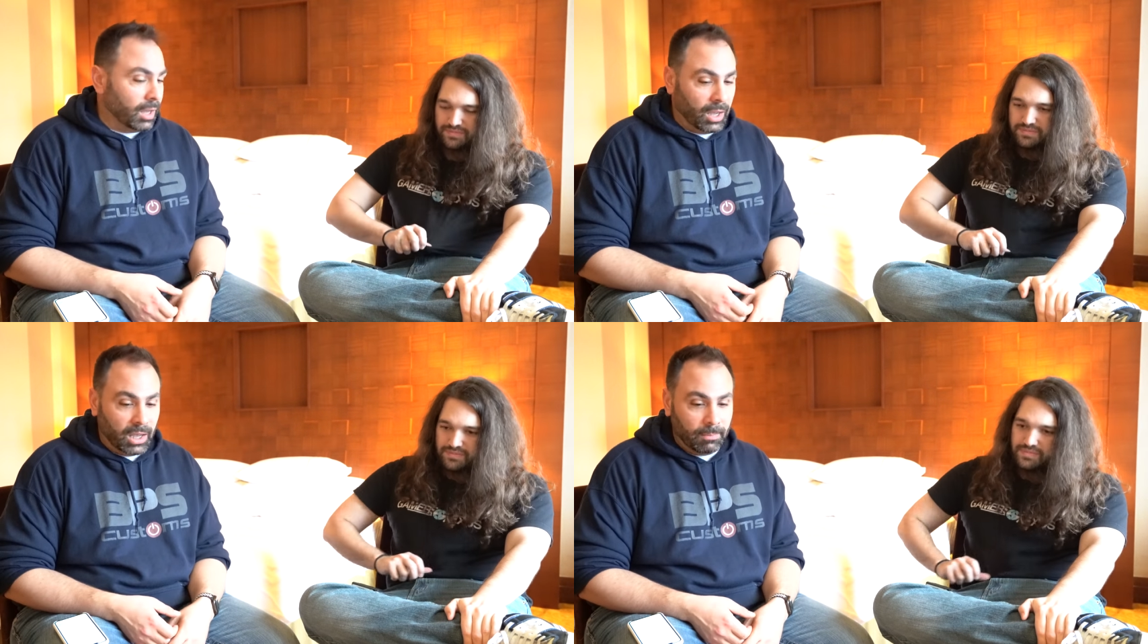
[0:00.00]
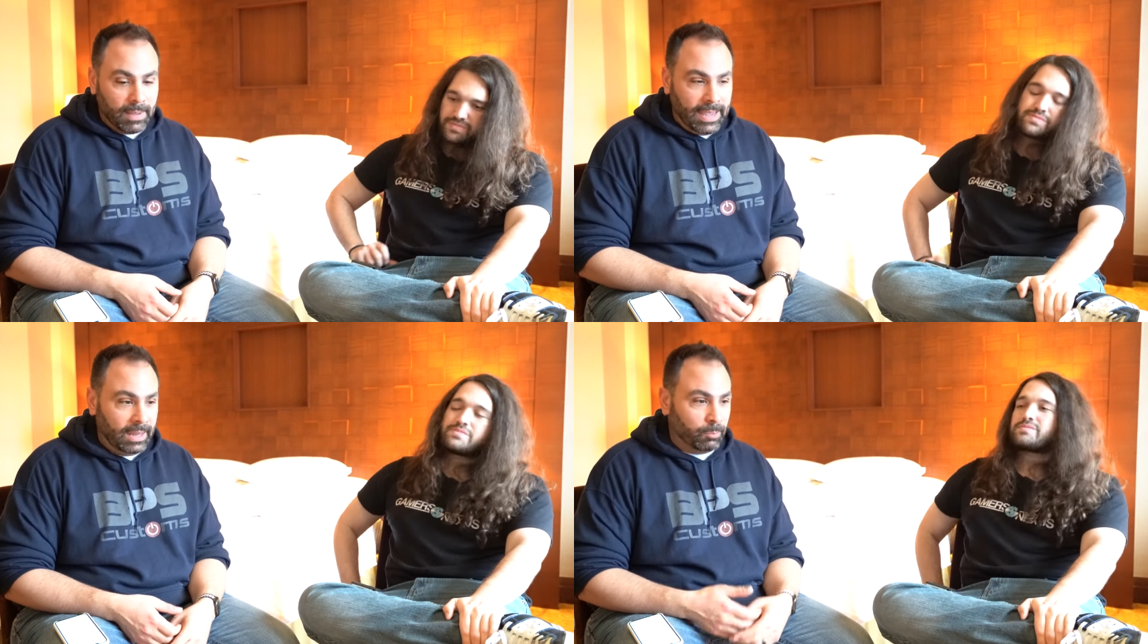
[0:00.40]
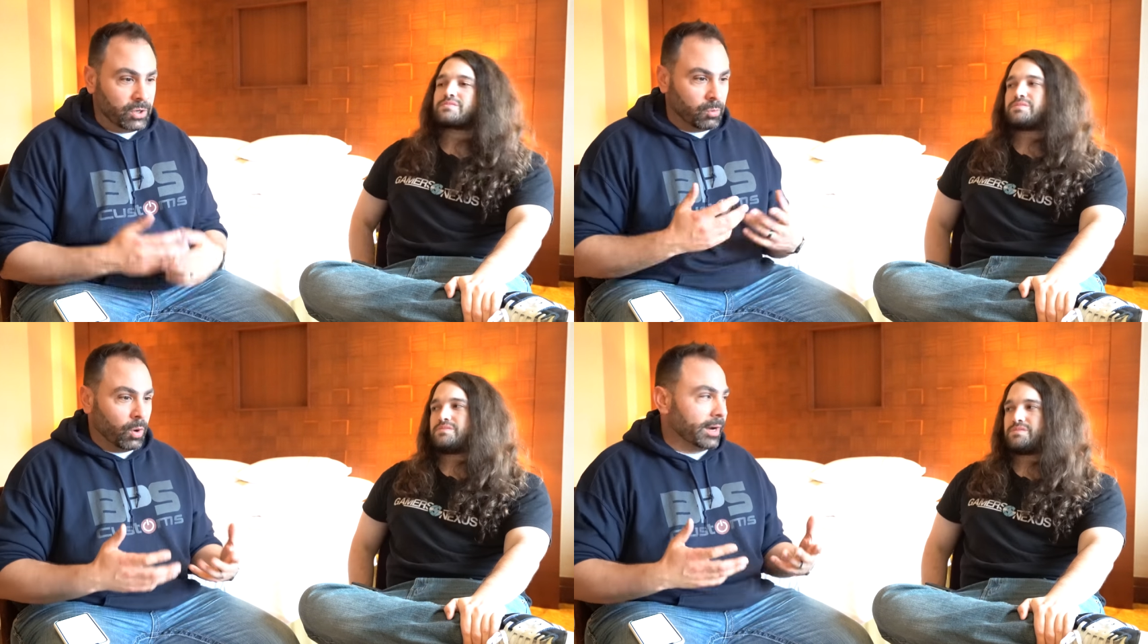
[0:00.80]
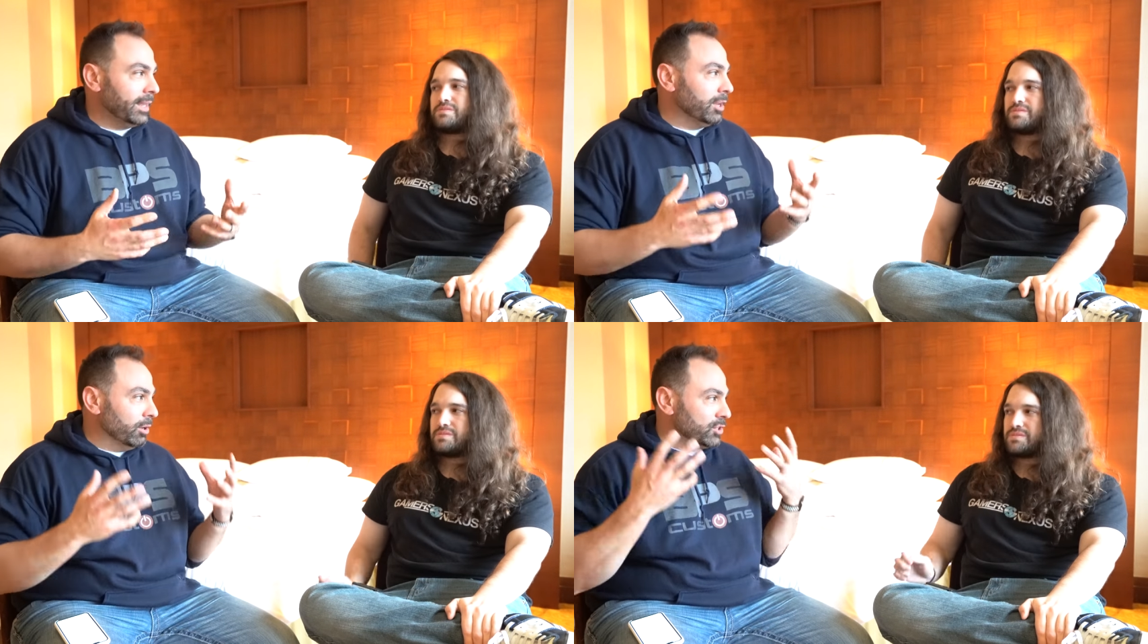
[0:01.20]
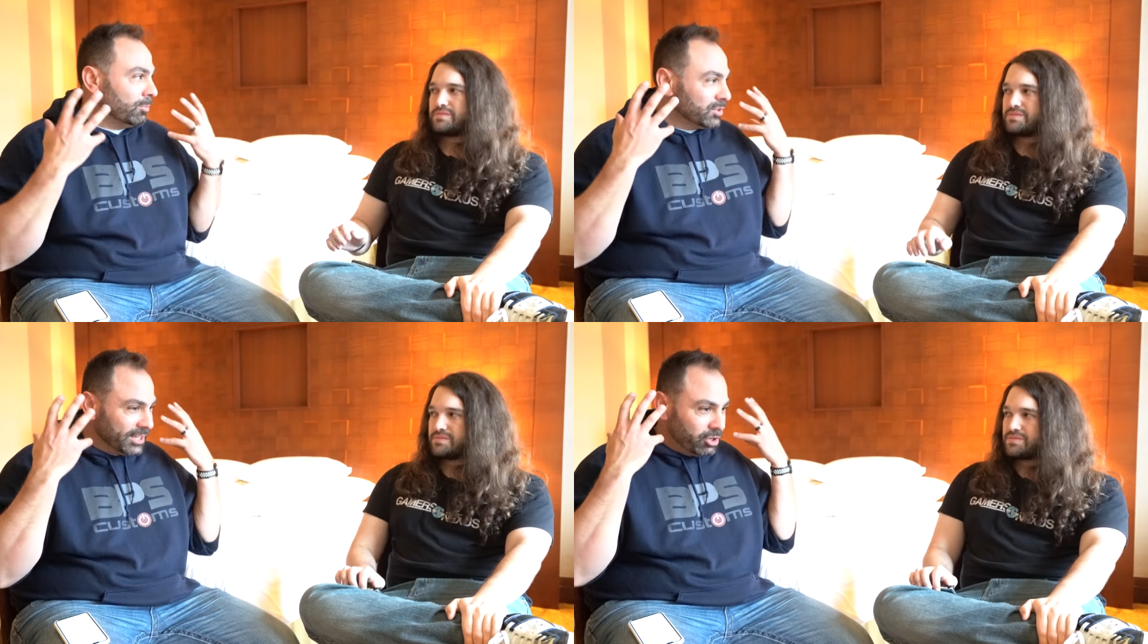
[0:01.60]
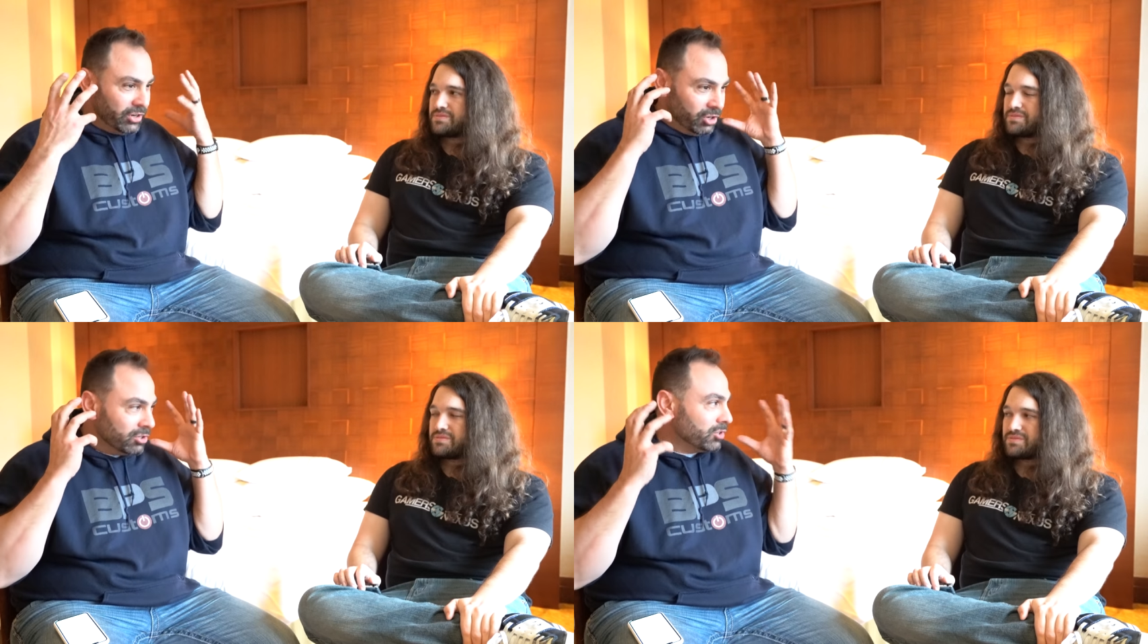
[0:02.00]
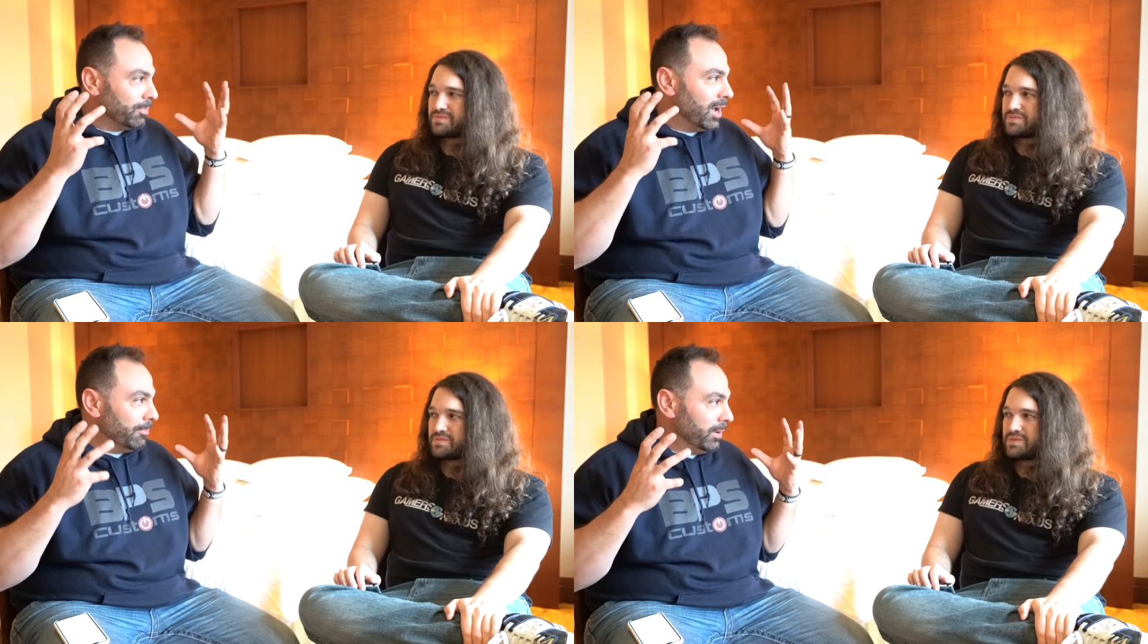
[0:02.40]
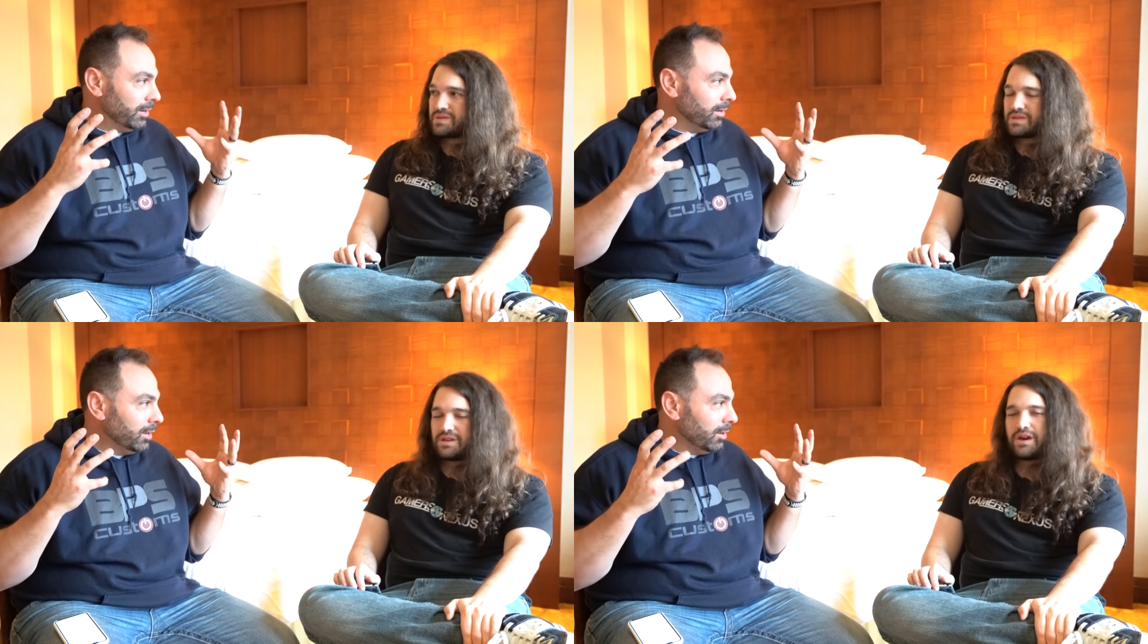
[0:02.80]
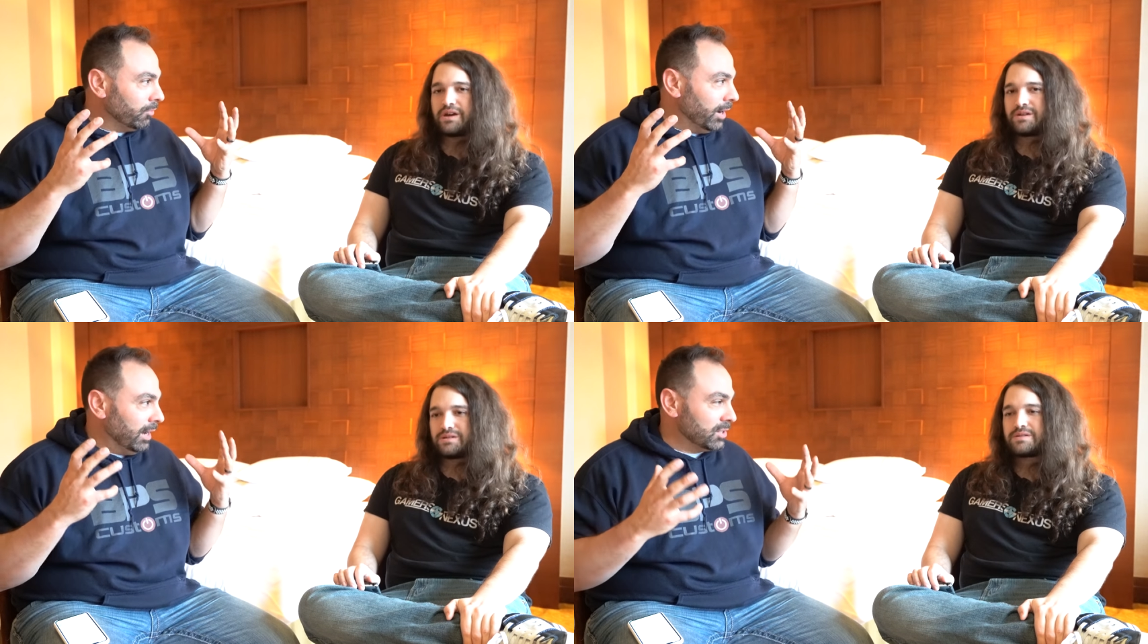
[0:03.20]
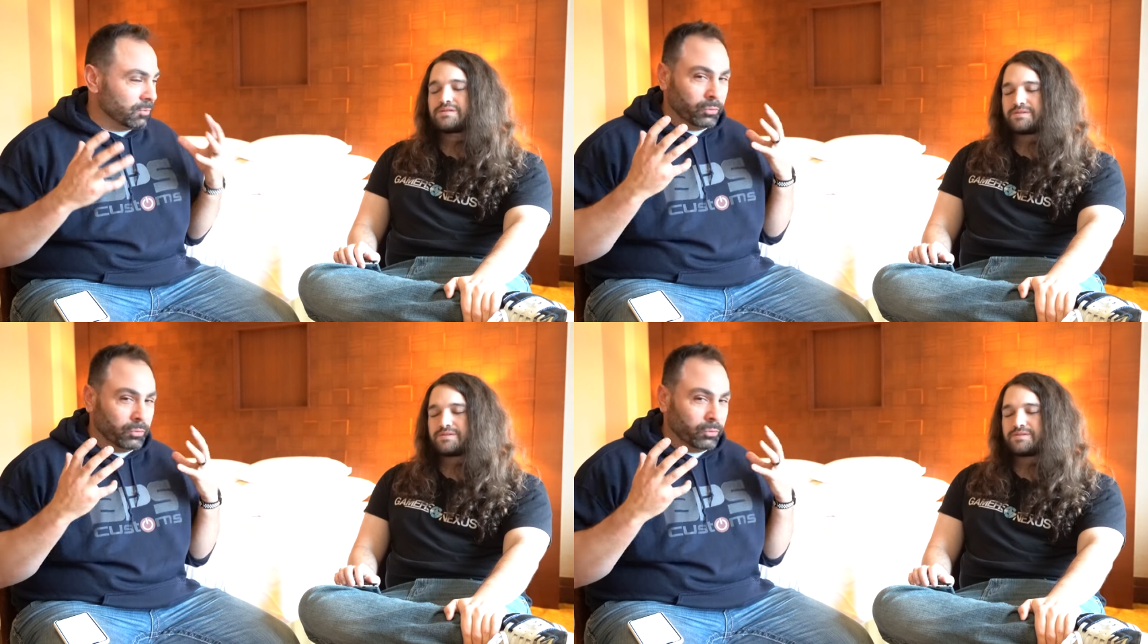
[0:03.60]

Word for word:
Speaker 1: Um, and when you walk in there, it's almost like your ears are popping. Yeah. Right. It's a